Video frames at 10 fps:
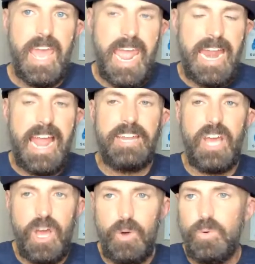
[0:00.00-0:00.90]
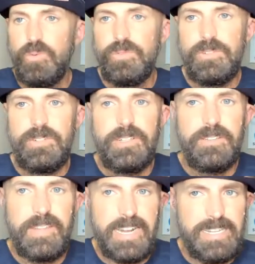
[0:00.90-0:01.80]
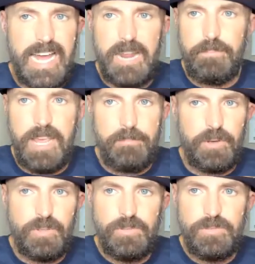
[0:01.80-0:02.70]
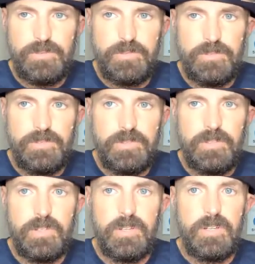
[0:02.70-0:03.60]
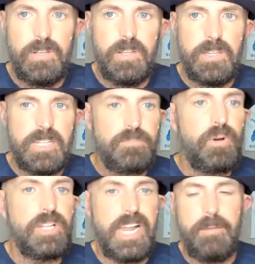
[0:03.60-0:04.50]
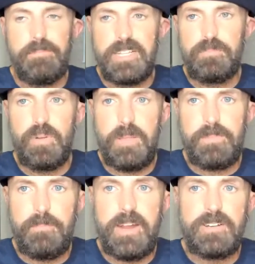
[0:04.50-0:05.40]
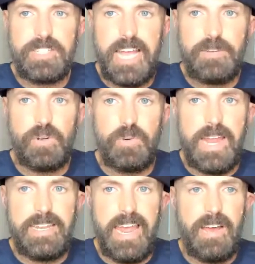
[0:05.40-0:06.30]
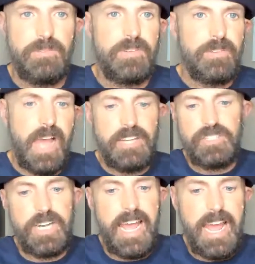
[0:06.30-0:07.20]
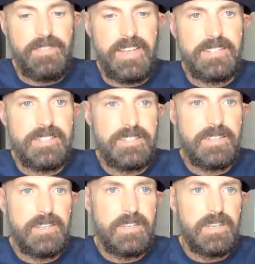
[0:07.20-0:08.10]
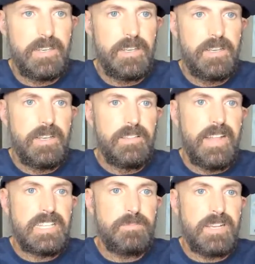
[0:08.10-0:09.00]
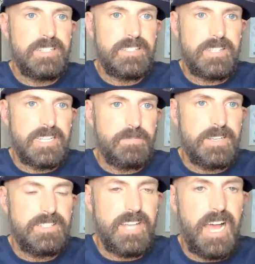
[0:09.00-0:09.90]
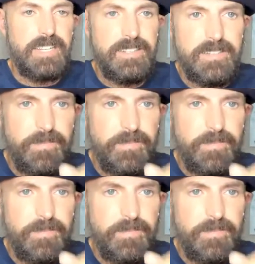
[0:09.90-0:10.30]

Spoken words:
and I know that a lot of people, let's pull it up. Let's pull up the Bears schedule right now. I should have had this. That's my son.